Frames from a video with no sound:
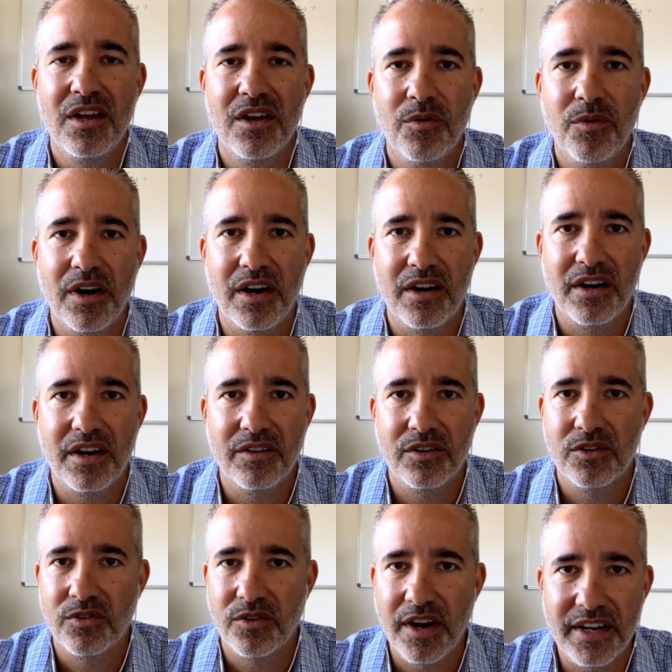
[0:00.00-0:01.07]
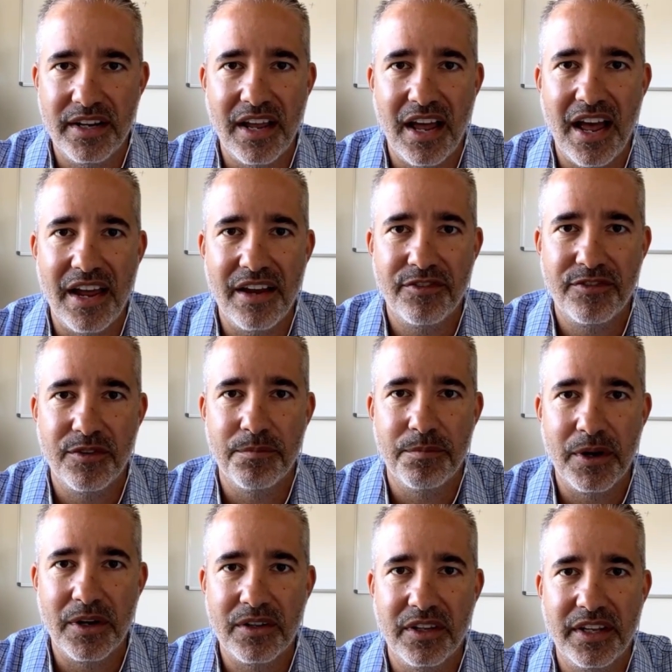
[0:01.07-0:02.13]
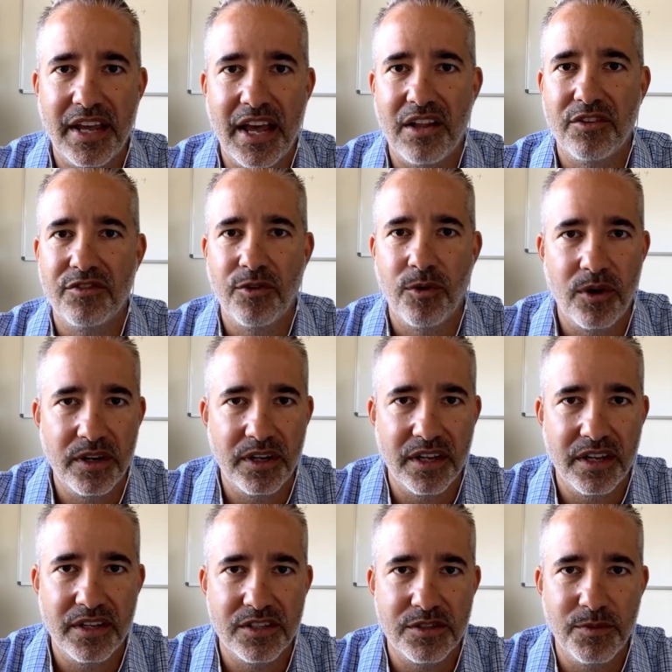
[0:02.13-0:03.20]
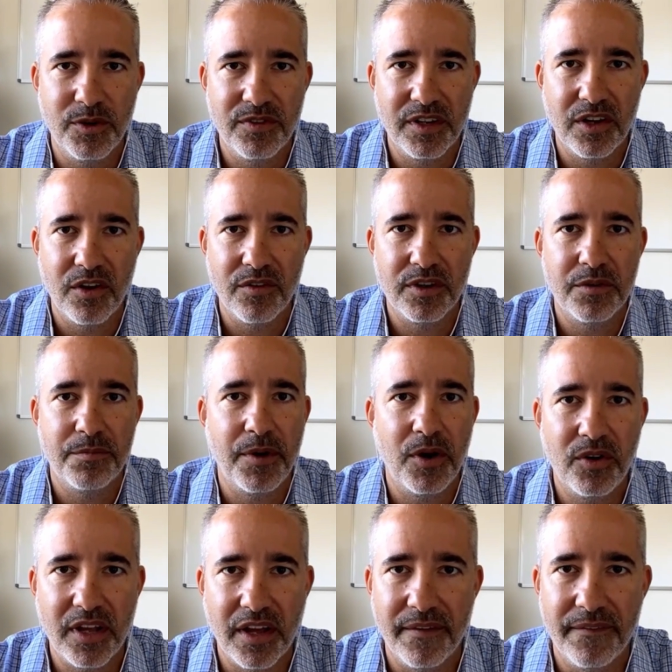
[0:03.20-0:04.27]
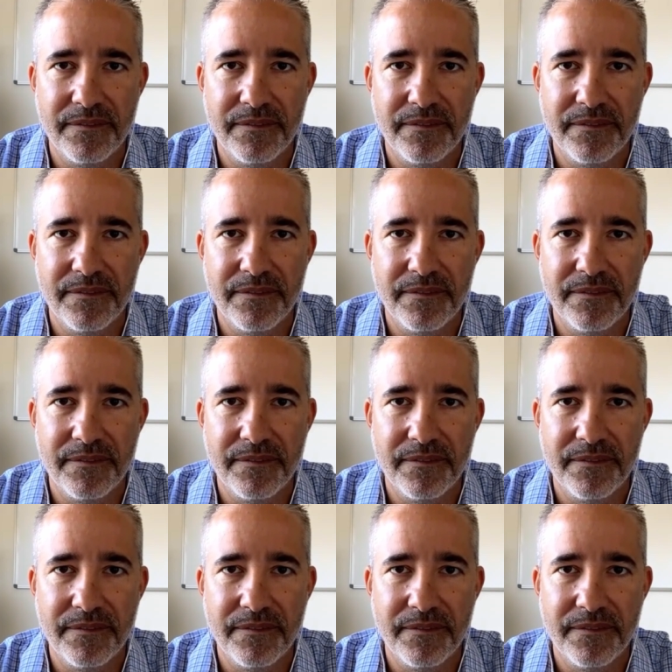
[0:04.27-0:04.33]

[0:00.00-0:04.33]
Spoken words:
where a great guy from Berkeley, California is moving over to Boca.